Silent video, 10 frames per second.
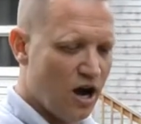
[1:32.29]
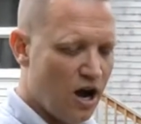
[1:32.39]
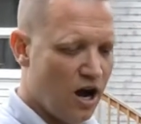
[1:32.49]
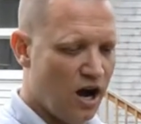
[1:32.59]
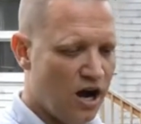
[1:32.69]

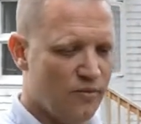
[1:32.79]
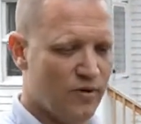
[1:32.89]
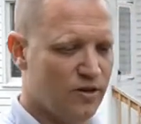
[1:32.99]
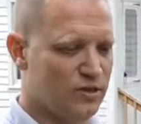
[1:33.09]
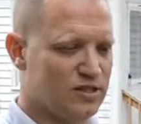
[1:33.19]

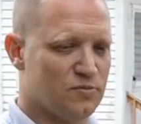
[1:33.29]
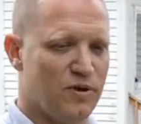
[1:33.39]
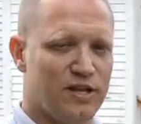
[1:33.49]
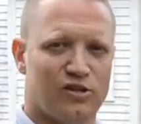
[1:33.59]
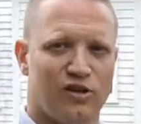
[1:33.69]
and we just
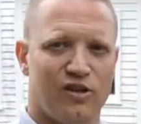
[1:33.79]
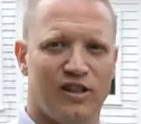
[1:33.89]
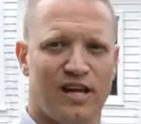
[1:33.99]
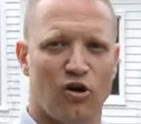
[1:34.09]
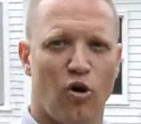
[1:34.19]
make sure
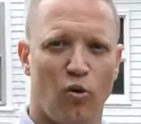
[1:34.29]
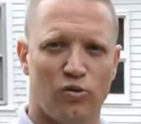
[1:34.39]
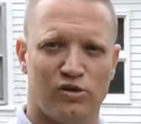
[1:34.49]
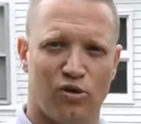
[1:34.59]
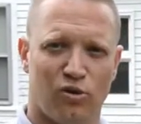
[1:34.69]
that the hole
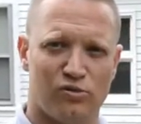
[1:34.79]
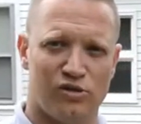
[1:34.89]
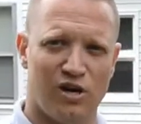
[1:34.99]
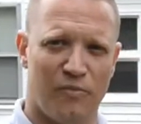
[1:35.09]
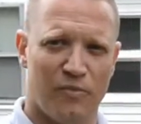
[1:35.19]
is
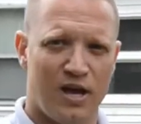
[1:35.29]
closed up